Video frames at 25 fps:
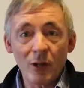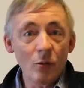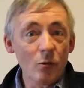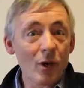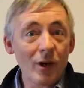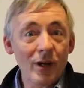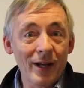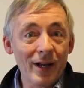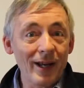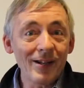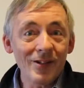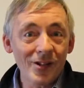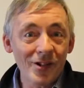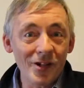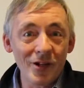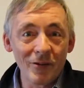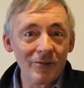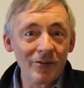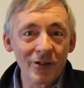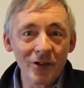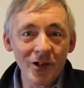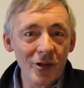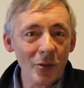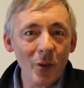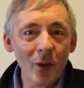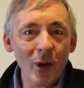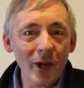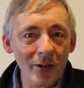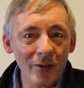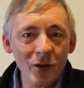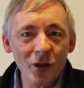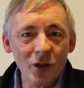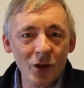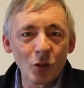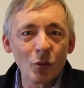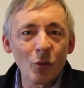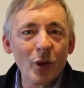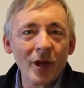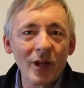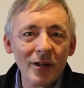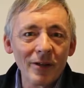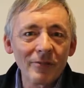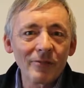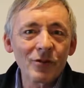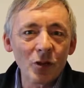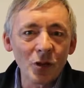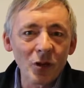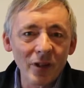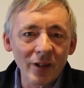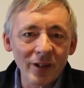one actually really good way of
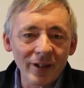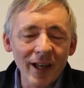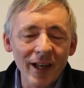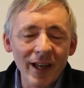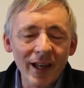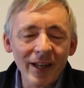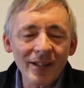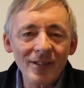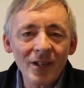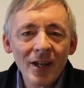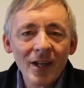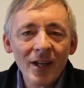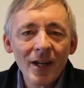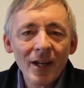doing that.